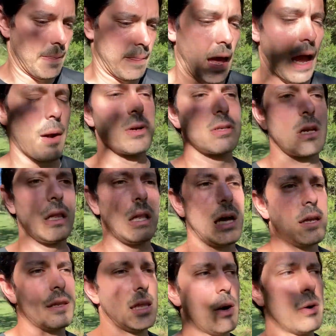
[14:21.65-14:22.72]
That was
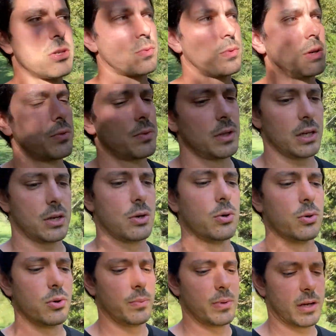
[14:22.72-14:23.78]
really, really
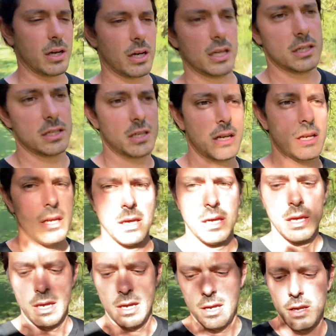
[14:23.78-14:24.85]
cool because,
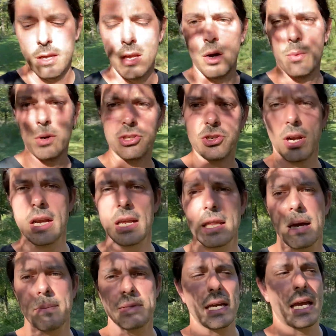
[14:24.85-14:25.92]
you know, we were training
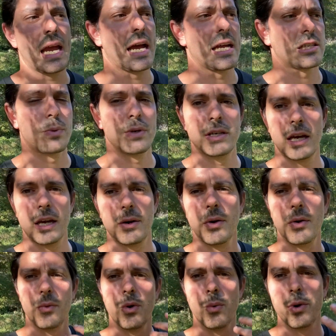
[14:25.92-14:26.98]
the empty hands. We did
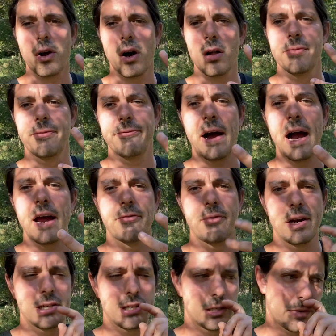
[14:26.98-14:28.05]
what we call 5
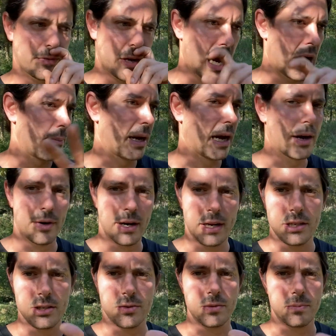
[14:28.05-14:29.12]
ranges of combat, right?
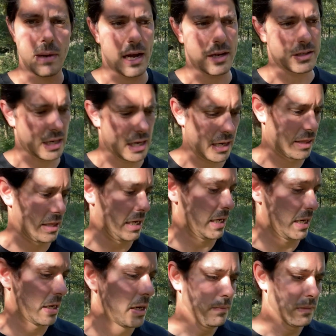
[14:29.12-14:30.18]
This was Matt's kind of
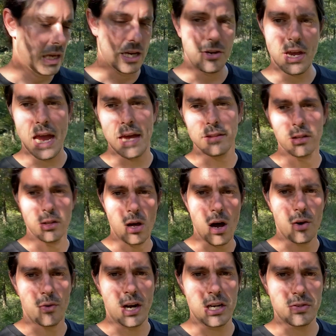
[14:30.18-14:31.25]
thing. And you had the
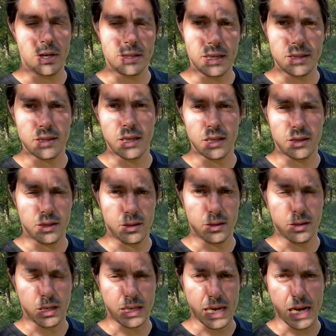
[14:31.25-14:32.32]
long range, like the
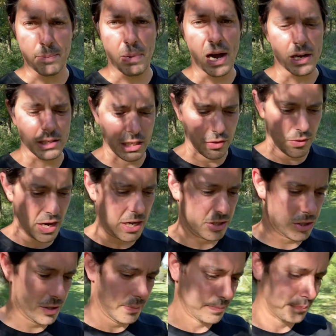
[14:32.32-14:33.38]
kickboxing
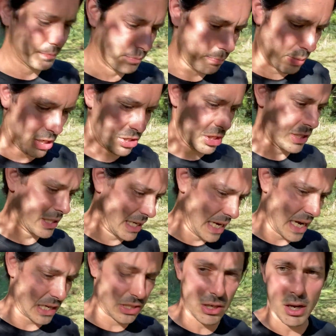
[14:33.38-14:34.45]
range, punches,
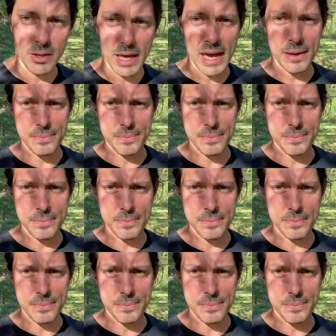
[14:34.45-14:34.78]
kicks, all that.